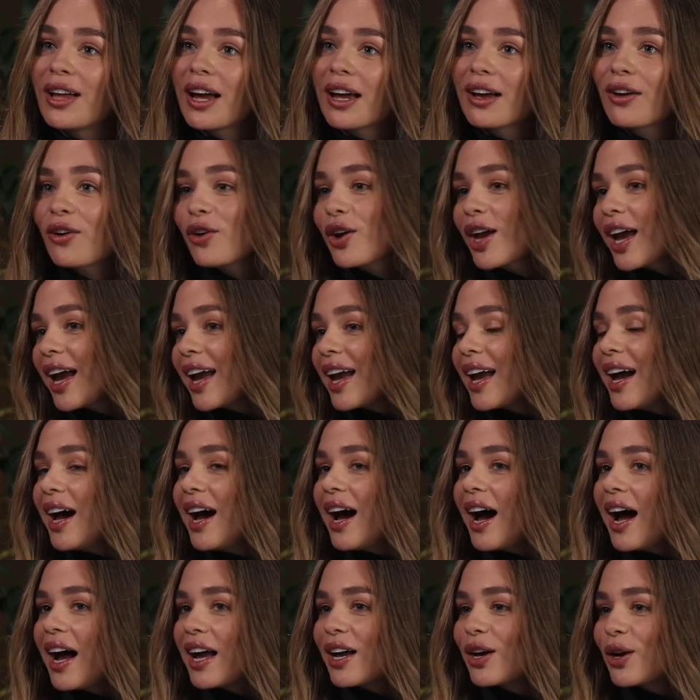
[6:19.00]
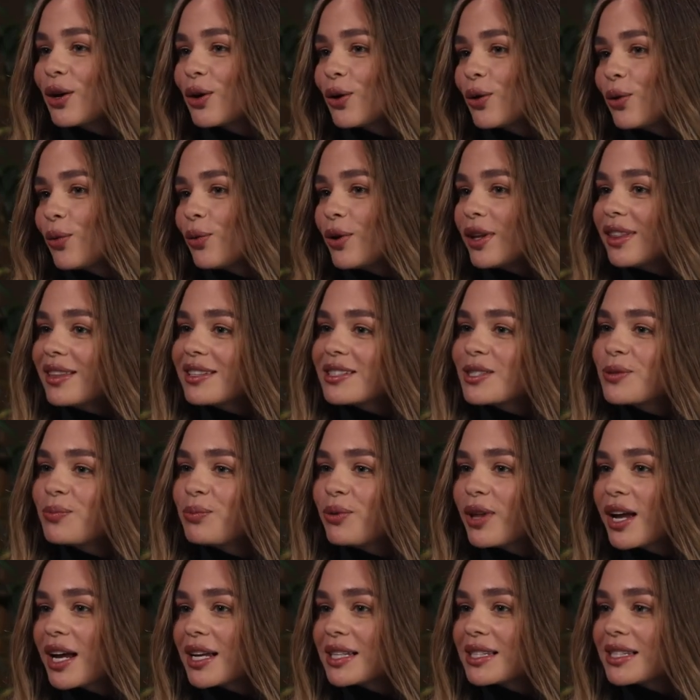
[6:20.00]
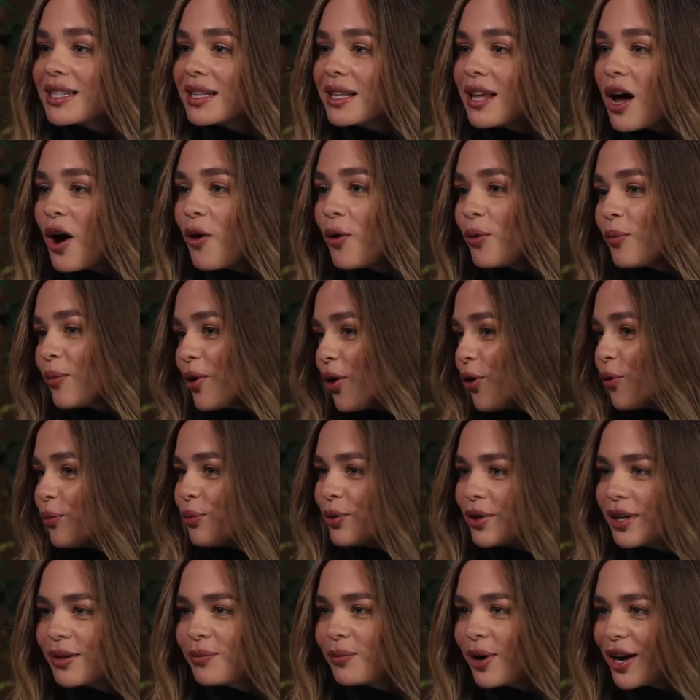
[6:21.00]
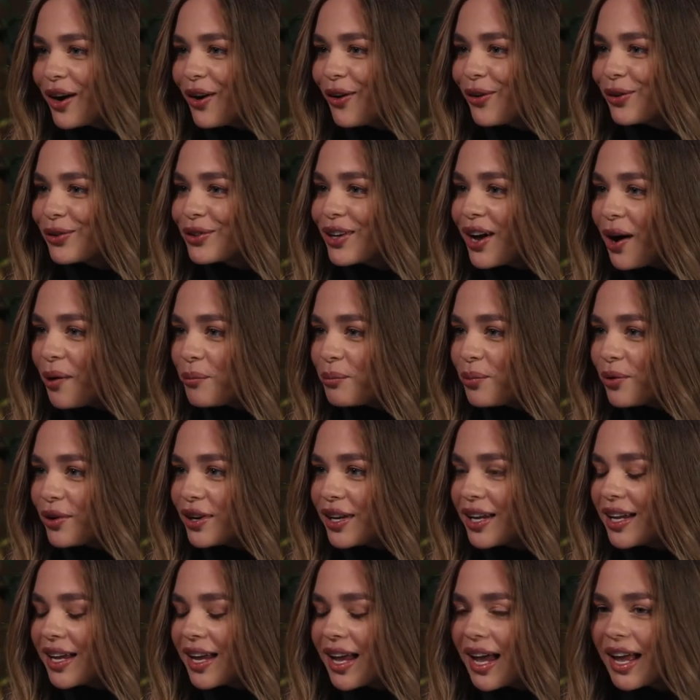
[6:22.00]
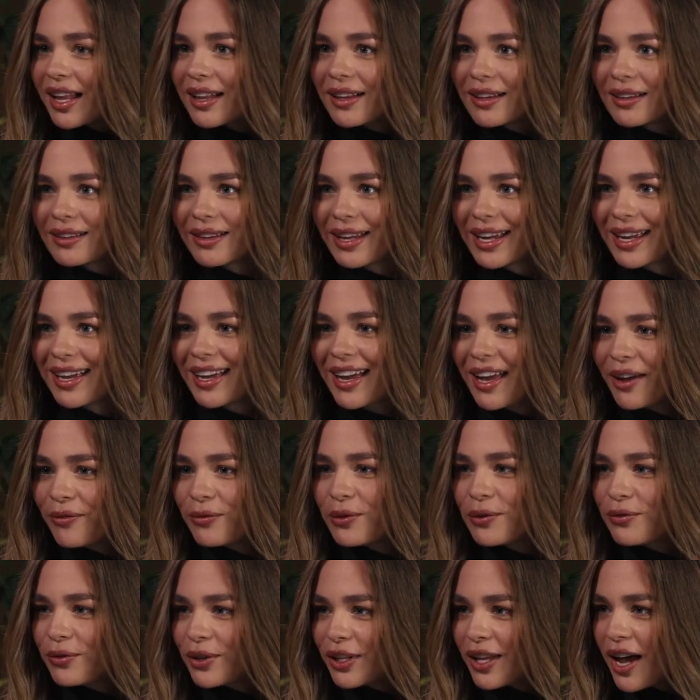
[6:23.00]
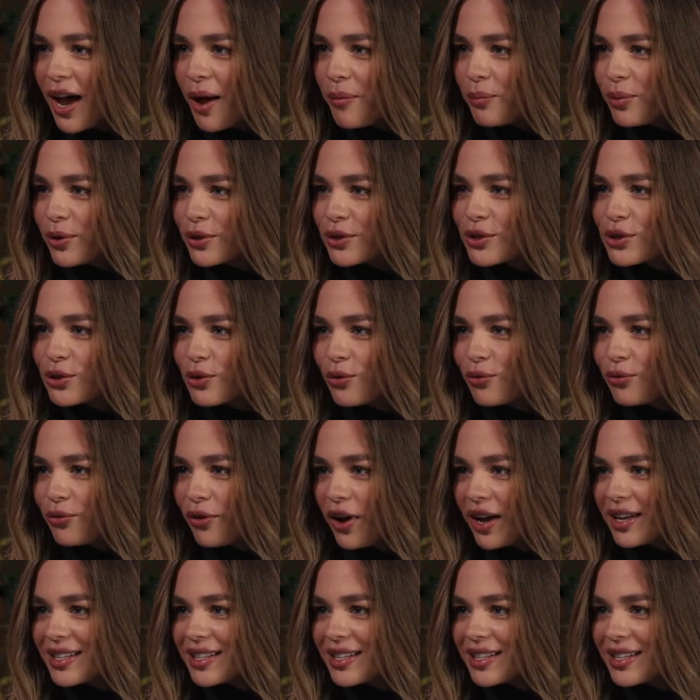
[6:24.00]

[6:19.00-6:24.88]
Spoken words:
you're like, okay, I quit this place and now I'm opening my own company, and like everything happened so